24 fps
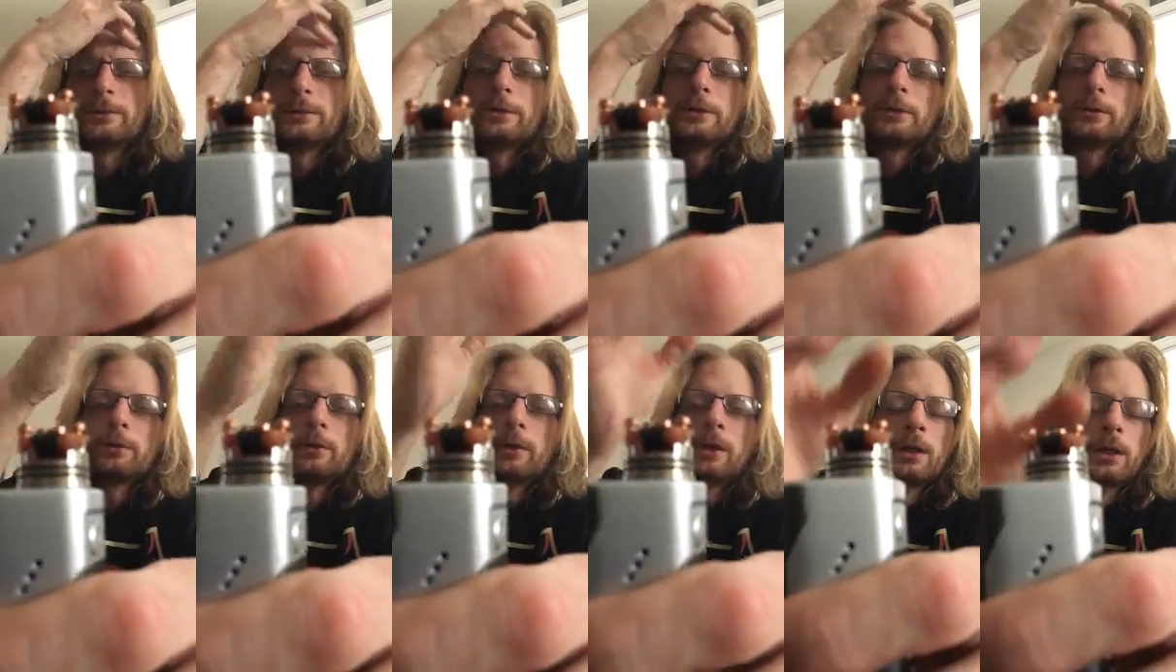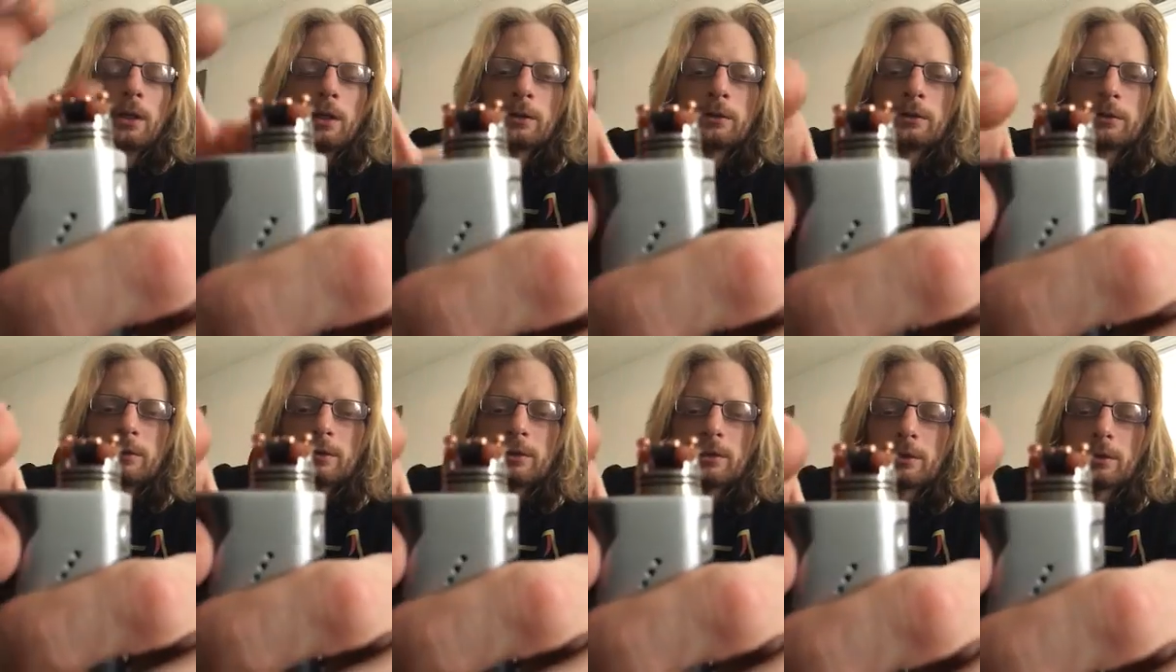just
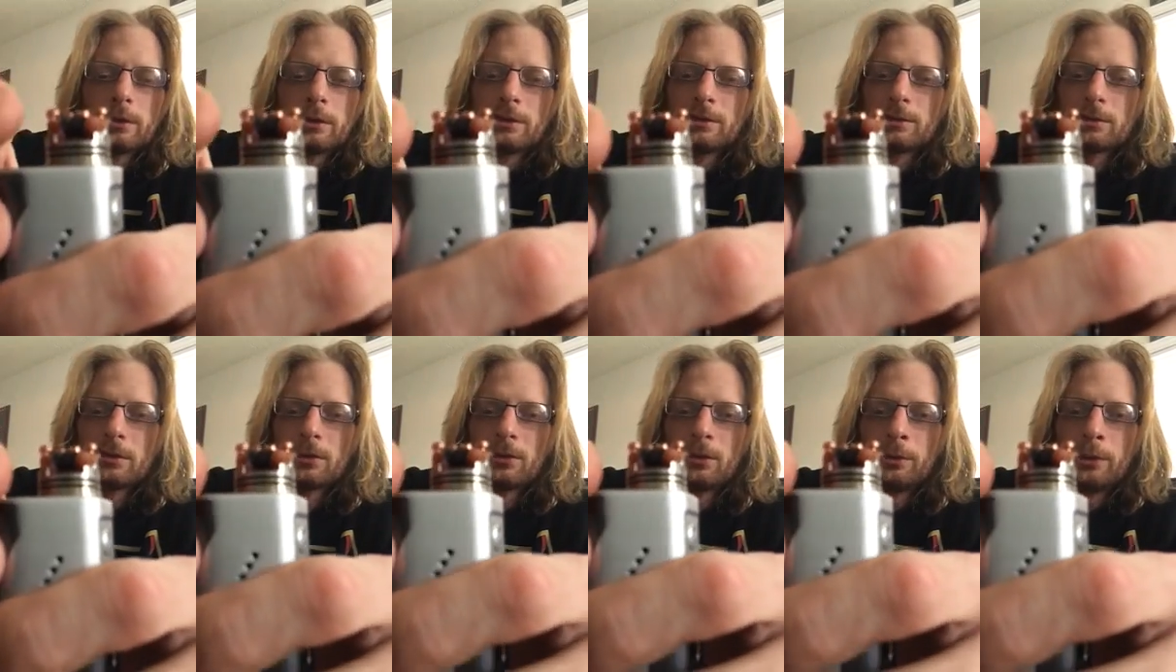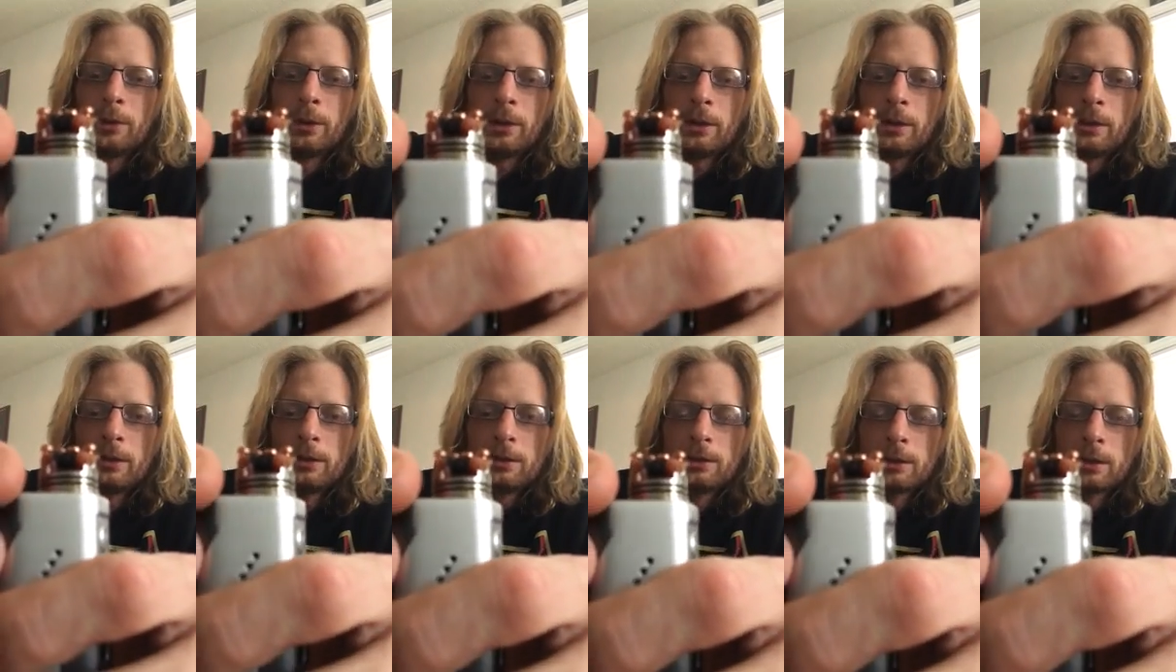because it's a little bit
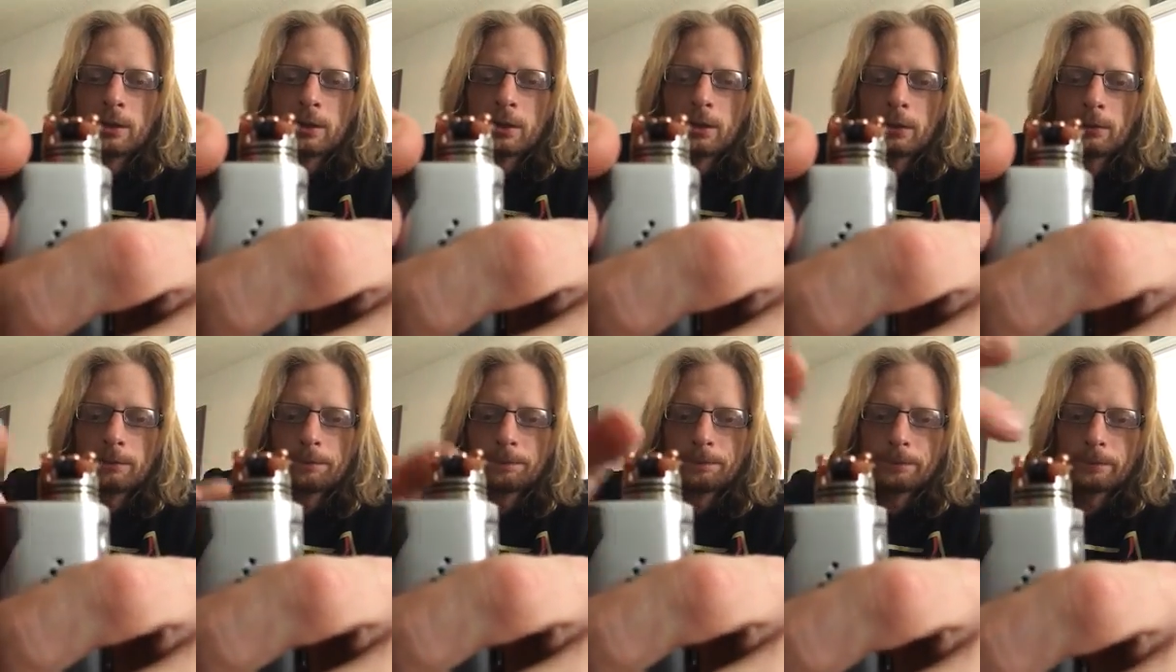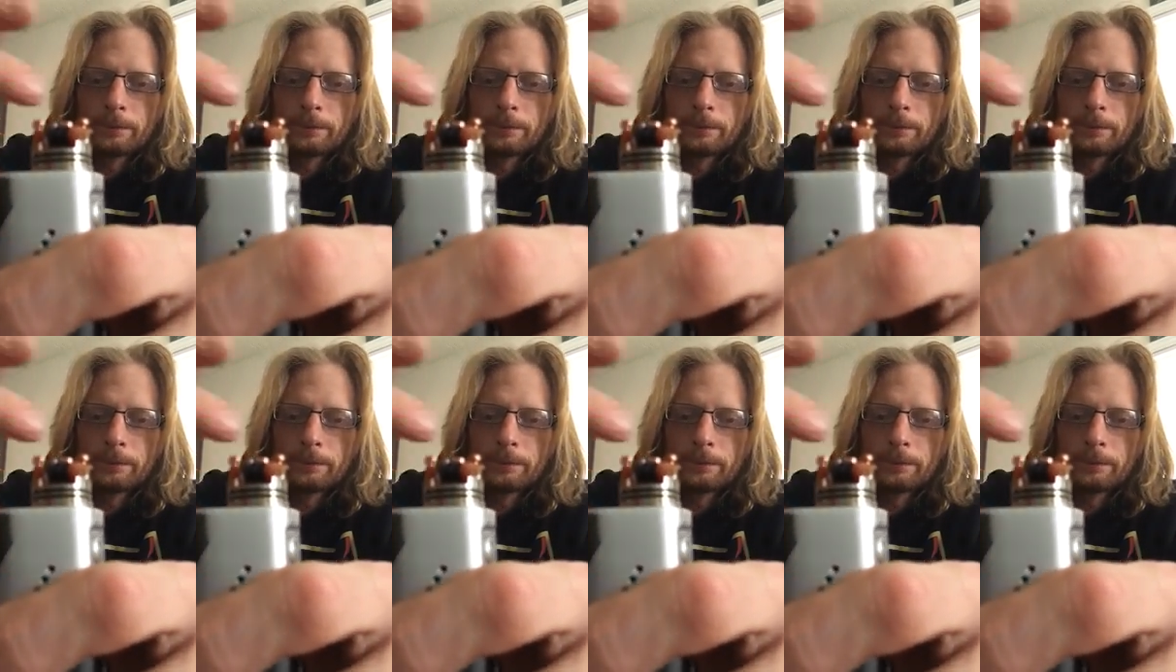easier